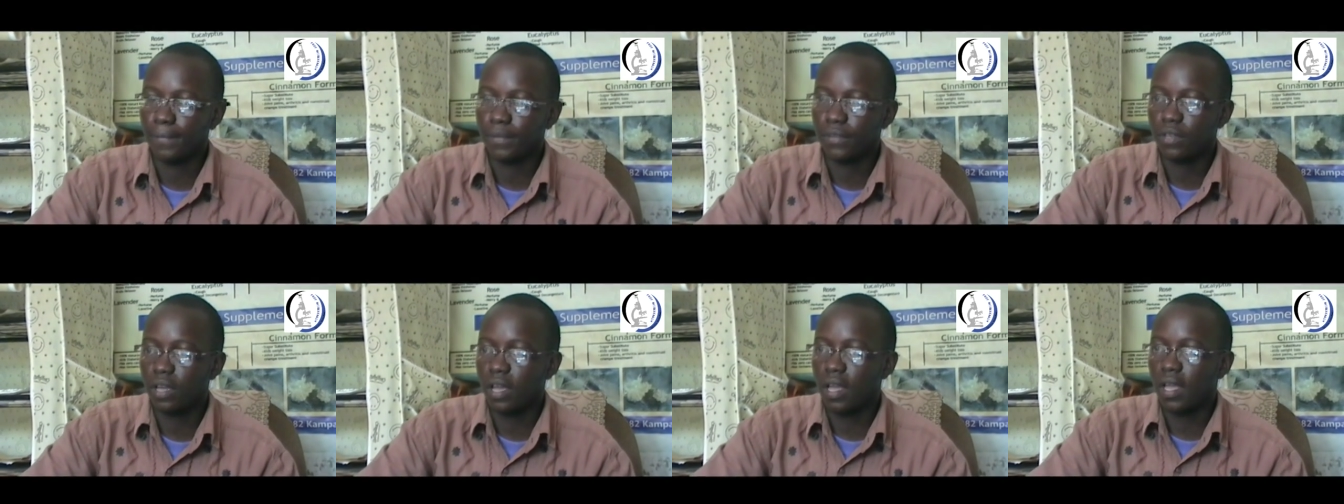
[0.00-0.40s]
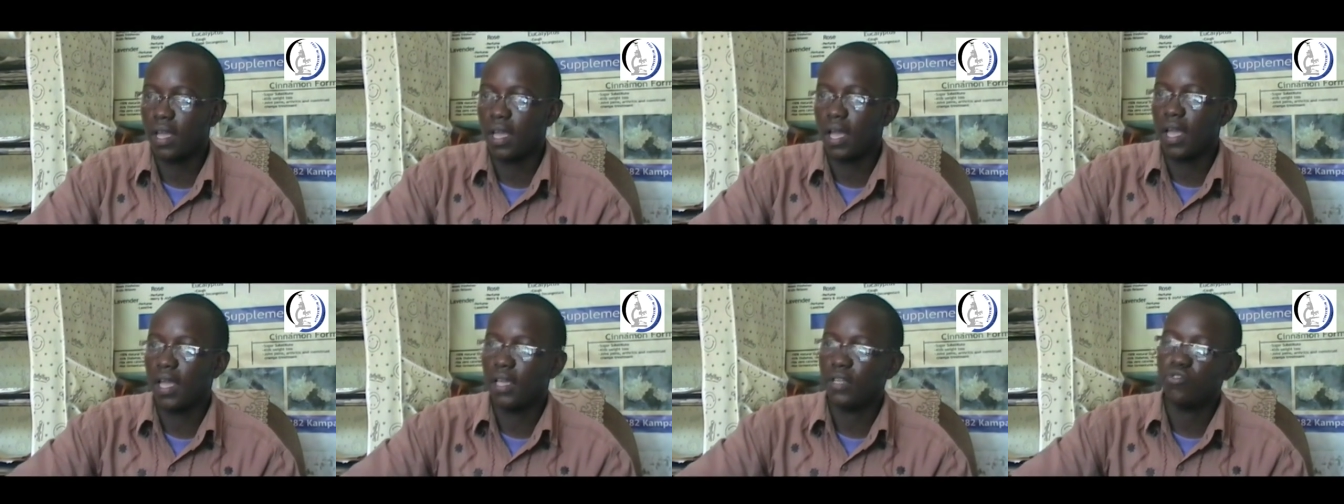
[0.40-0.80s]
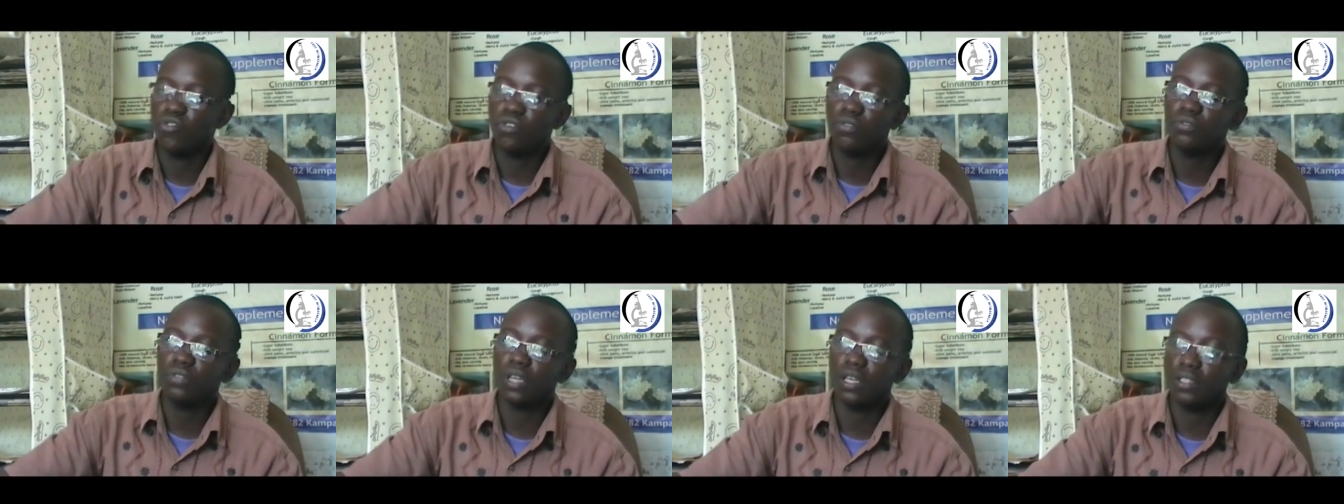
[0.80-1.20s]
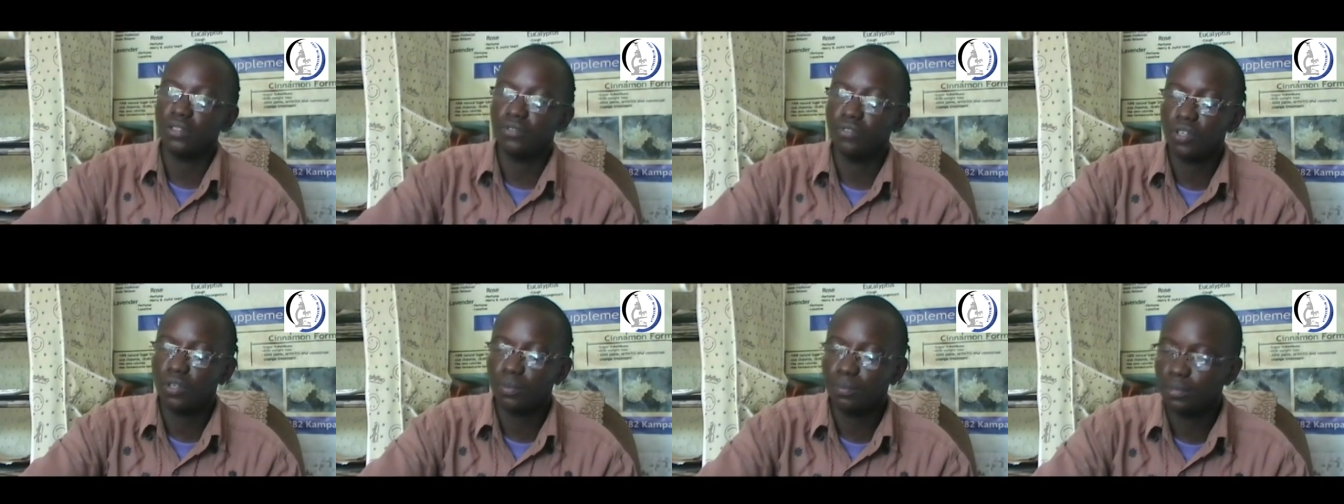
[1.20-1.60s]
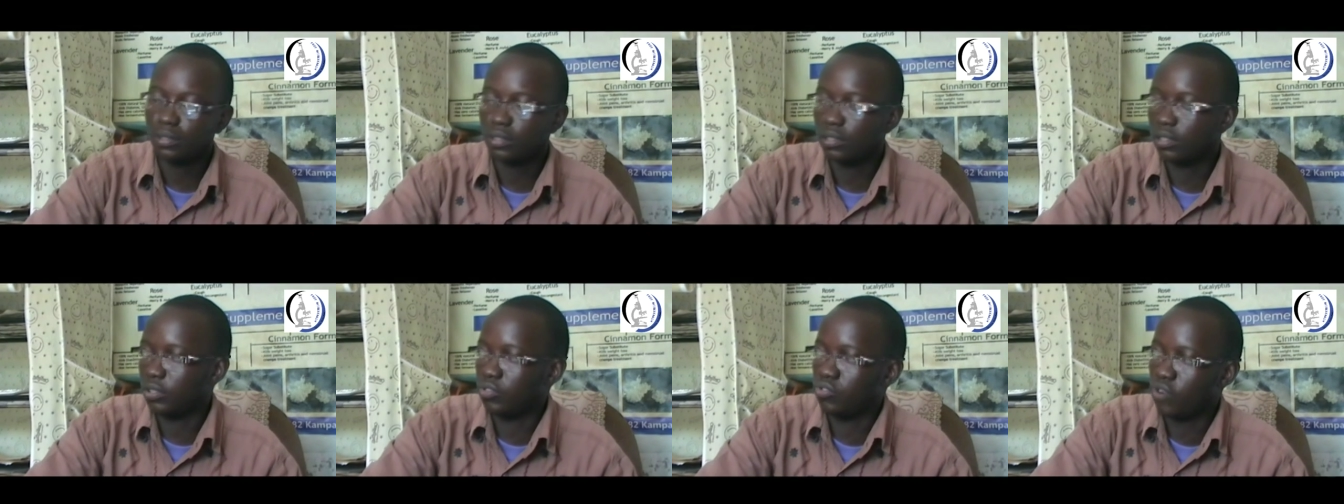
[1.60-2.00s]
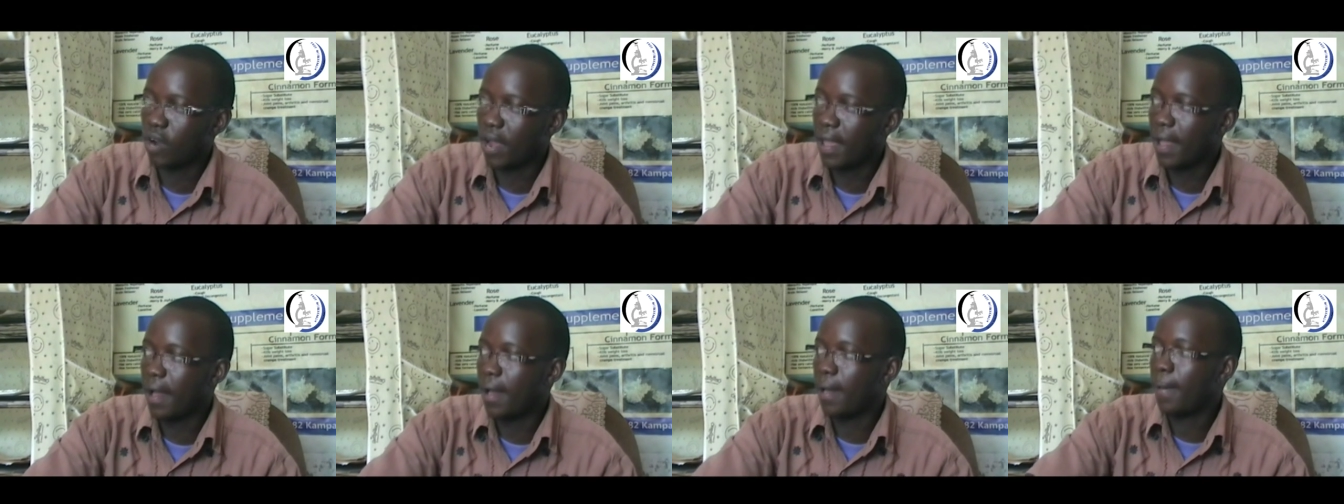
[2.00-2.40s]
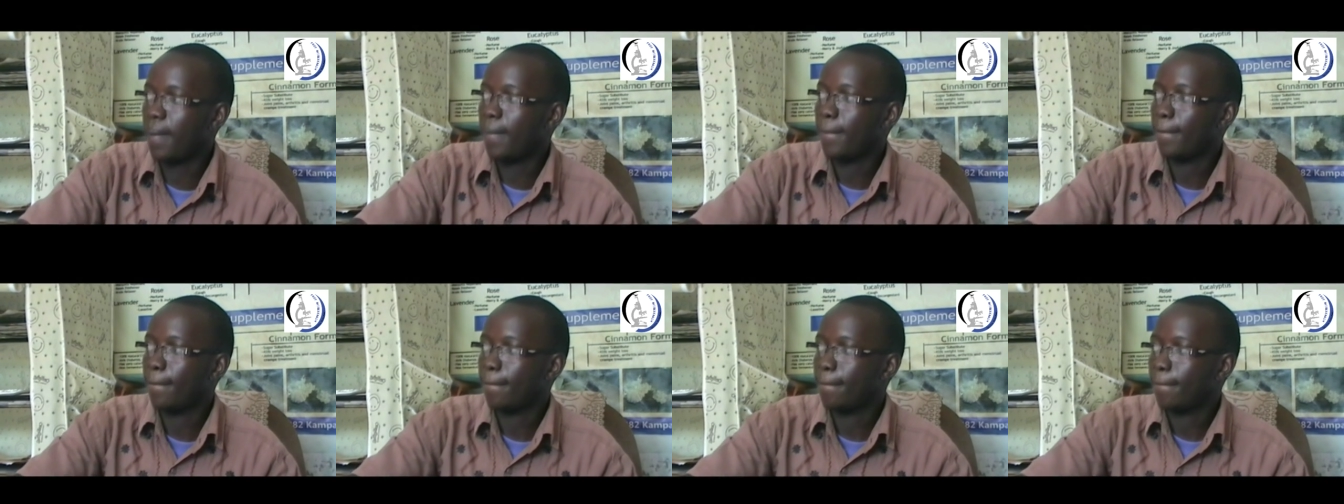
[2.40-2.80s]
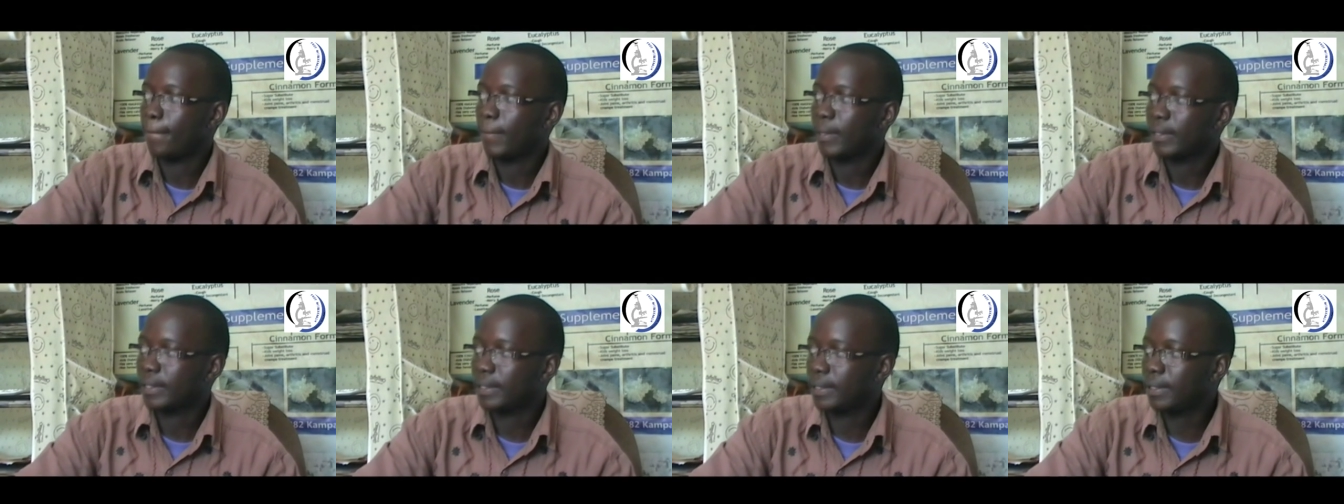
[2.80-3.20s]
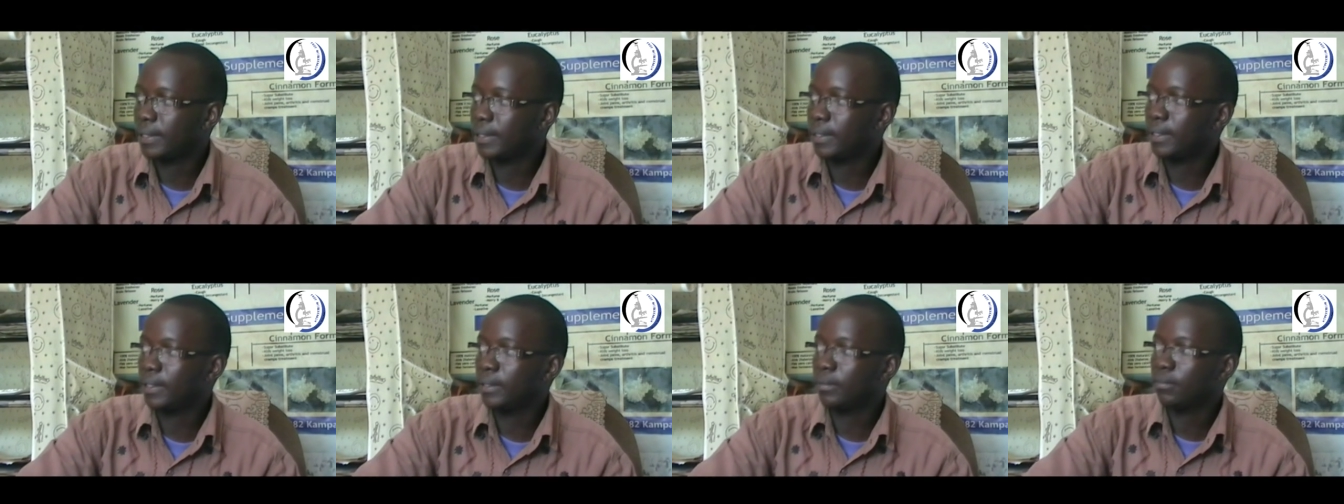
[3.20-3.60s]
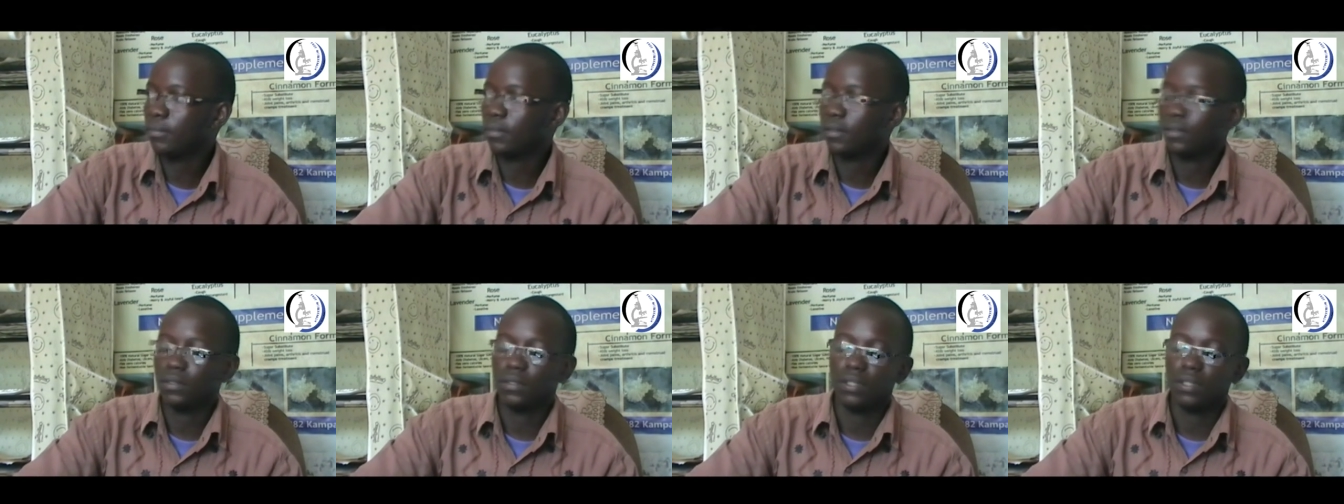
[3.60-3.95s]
So I, I, dropped, I developed a dryer system.